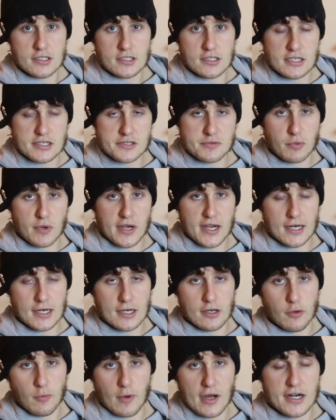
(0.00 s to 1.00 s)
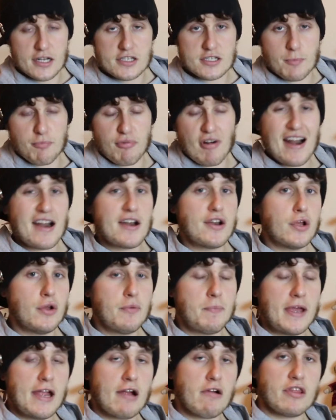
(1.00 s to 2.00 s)
this weird little one. It's a brand new
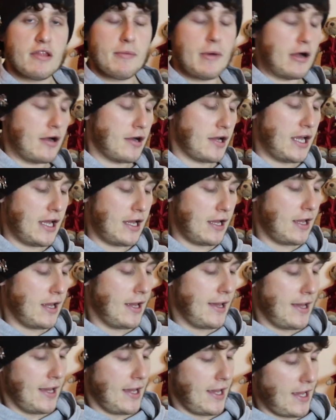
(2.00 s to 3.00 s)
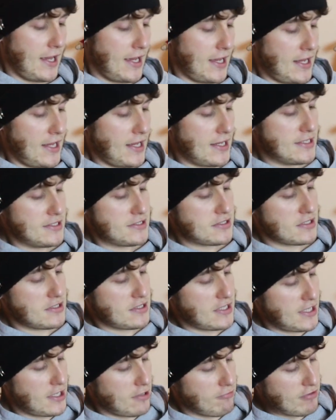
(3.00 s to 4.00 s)
beer on the market. It is
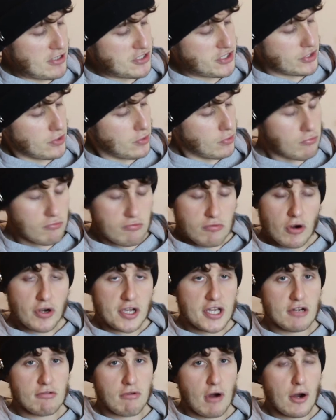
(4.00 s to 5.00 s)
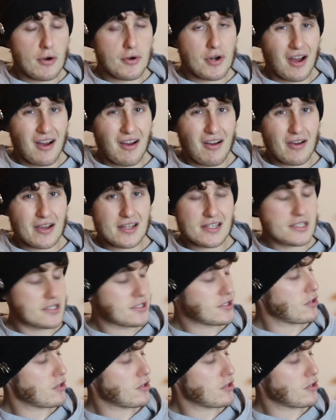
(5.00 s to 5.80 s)
the original Rocky Road Ice